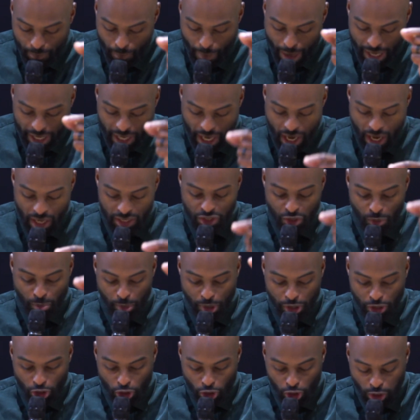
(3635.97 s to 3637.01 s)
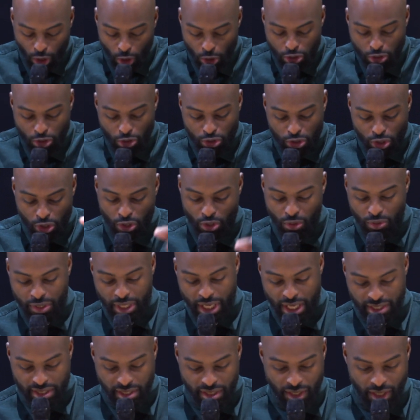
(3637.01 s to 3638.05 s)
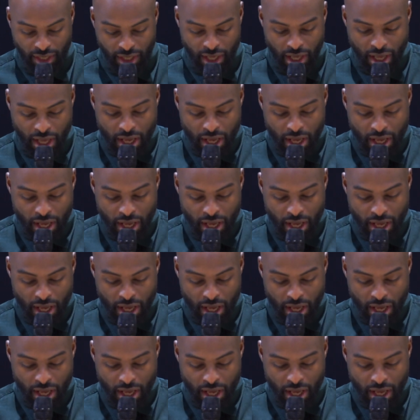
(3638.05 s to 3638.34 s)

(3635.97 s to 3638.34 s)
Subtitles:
by God to bring you closer to your destiny.